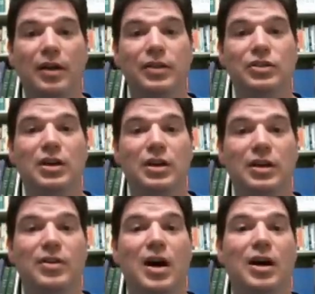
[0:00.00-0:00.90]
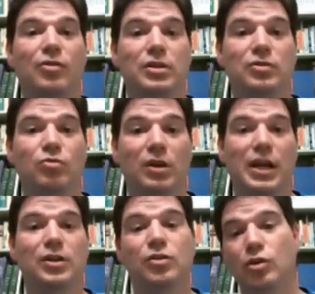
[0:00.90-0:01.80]
the study of doctrines
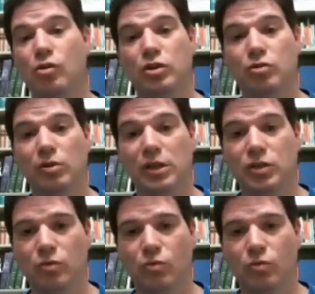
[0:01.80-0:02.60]
related to the Christian religion.